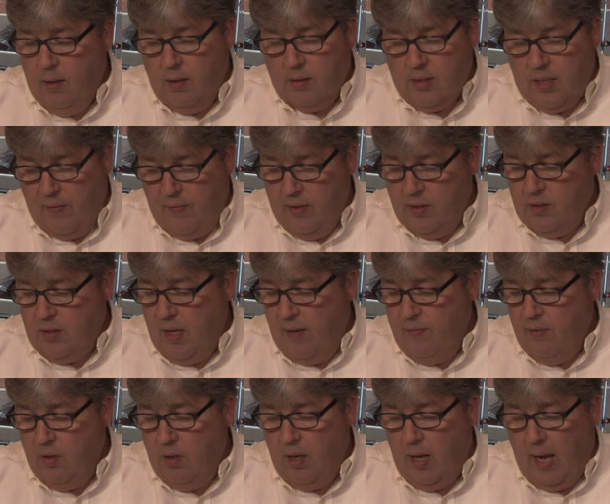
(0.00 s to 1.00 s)

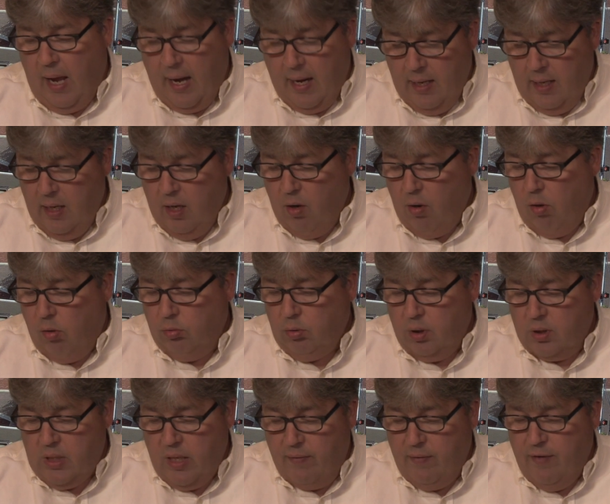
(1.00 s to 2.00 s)
77, 80 year old,
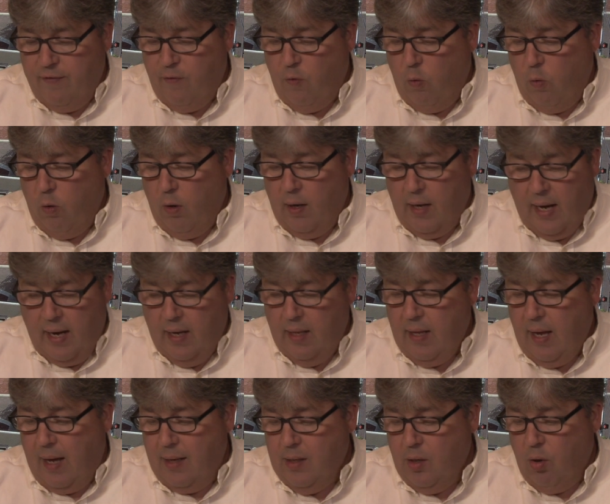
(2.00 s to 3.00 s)
a 74, an
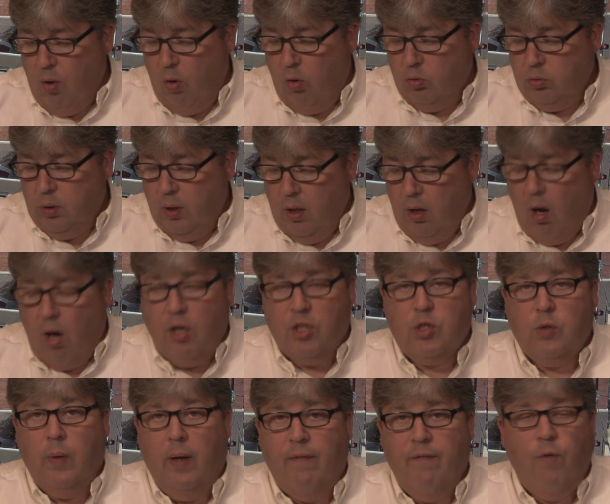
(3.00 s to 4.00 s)
89 year old,
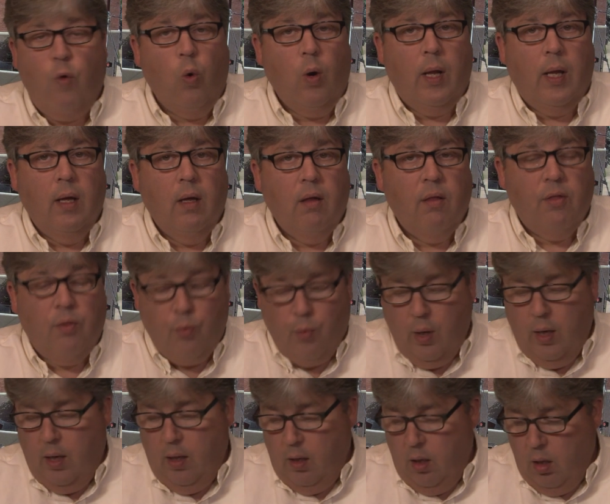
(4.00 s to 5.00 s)
also a
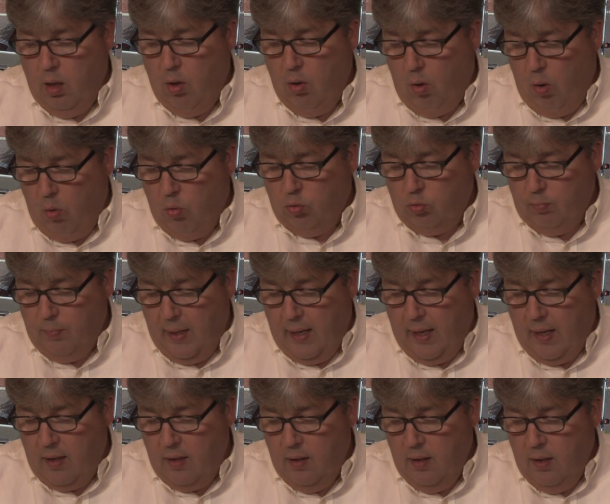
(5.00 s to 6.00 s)
43 year old
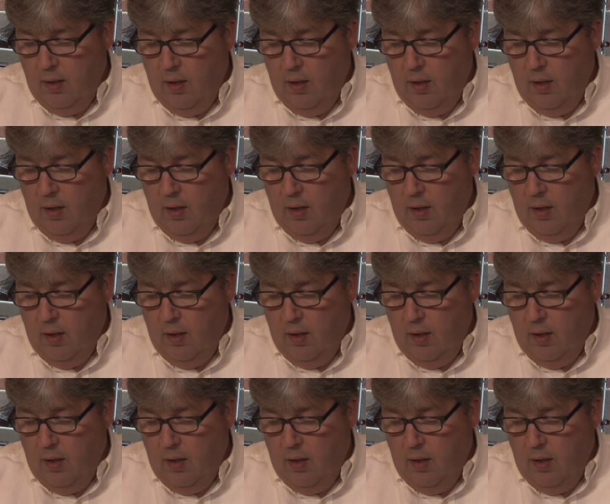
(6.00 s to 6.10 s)
man,